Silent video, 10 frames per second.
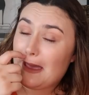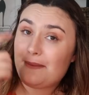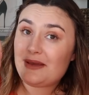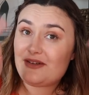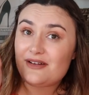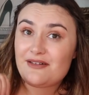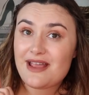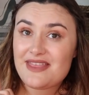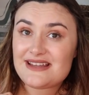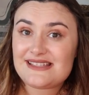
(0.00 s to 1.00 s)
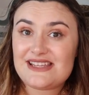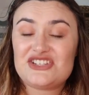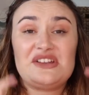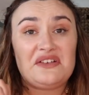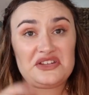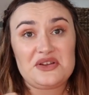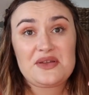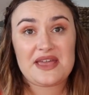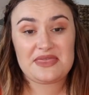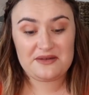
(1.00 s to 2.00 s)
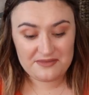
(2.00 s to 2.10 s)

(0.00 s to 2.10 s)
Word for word: I'm going to regret that decision if I don't get